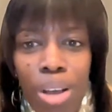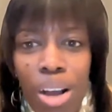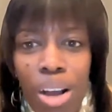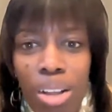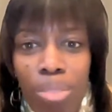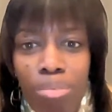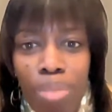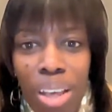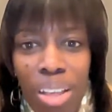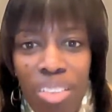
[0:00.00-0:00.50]

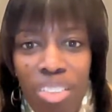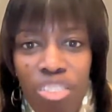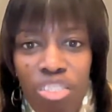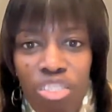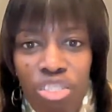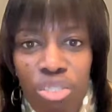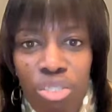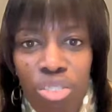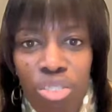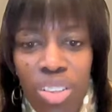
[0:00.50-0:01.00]
Cape Cod,
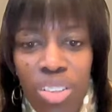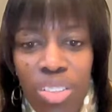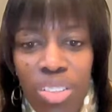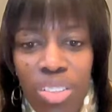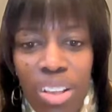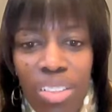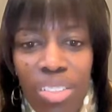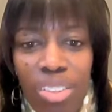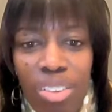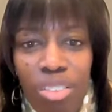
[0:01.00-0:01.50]

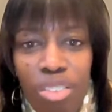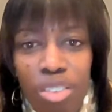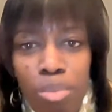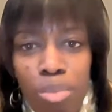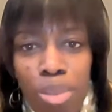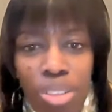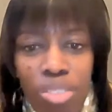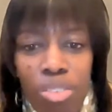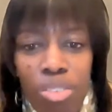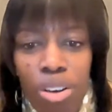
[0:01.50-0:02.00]
Massachusetts, and
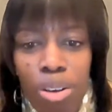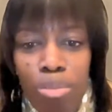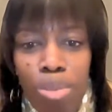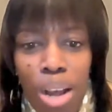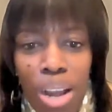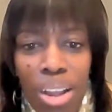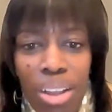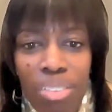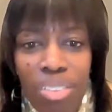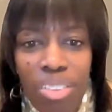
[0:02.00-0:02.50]
there's this place
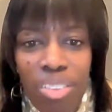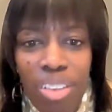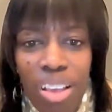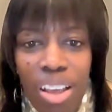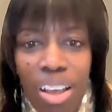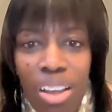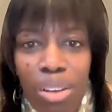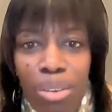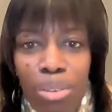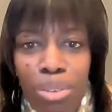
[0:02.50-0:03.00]
called Pie in
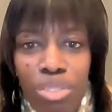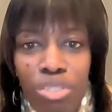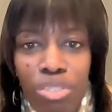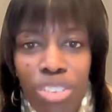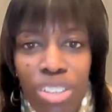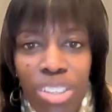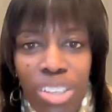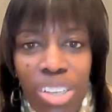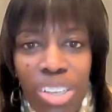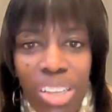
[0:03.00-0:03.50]
the Sky,
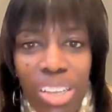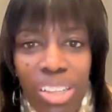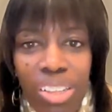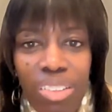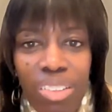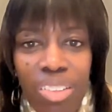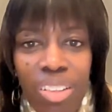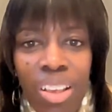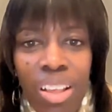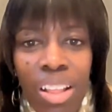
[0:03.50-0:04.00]
which really
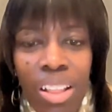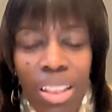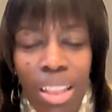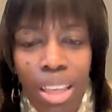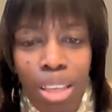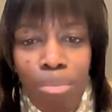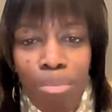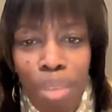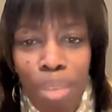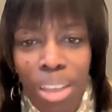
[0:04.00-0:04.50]
is
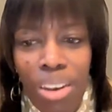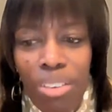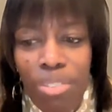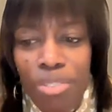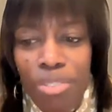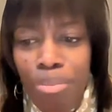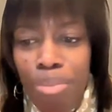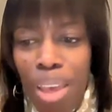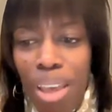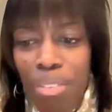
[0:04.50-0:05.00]
like
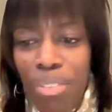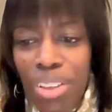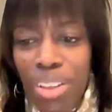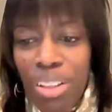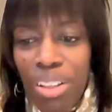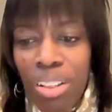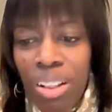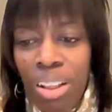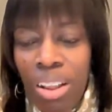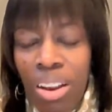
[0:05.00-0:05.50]
manna from
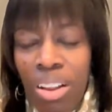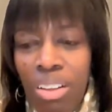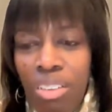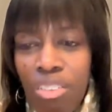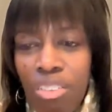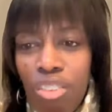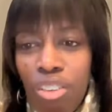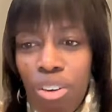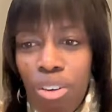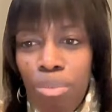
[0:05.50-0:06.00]
heaven.
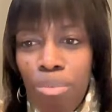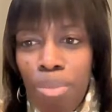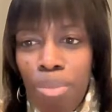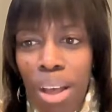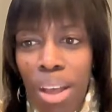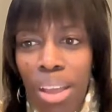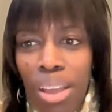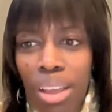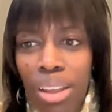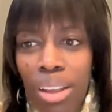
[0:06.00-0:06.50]
So
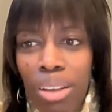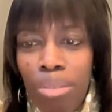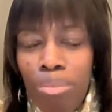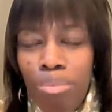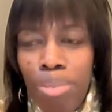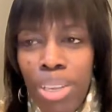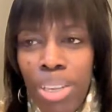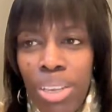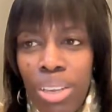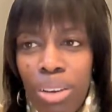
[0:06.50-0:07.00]

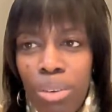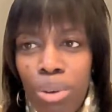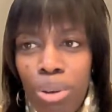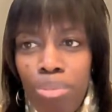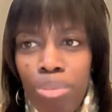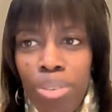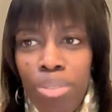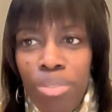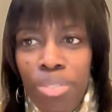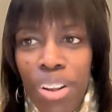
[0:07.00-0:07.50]
my being
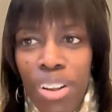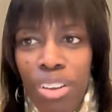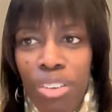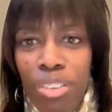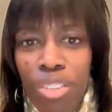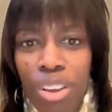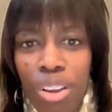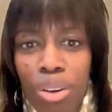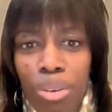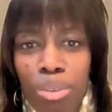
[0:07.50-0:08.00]
a Whitman
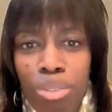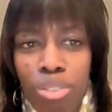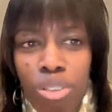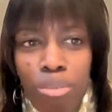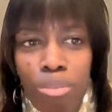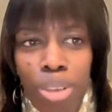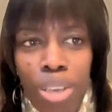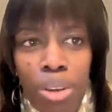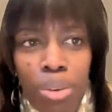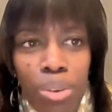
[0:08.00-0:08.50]
Fellow there,
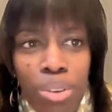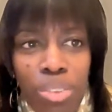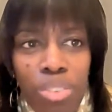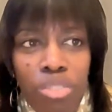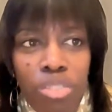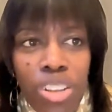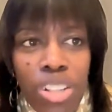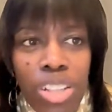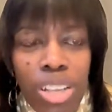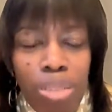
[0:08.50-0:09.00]
to me,
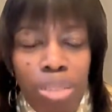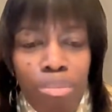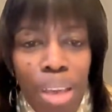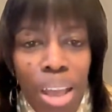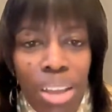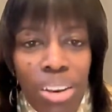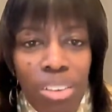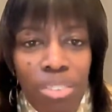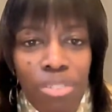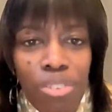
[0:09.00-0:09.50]
was
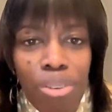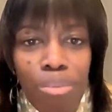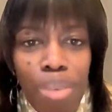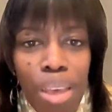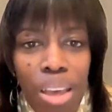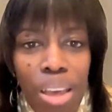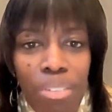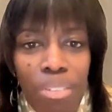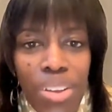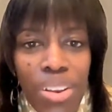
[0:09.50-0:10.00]
really manna
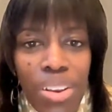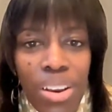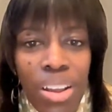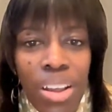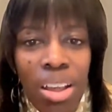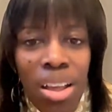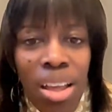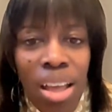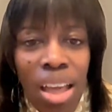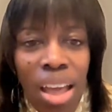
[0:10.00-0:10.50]
from
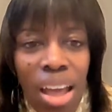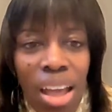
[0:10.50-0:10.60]
heaven.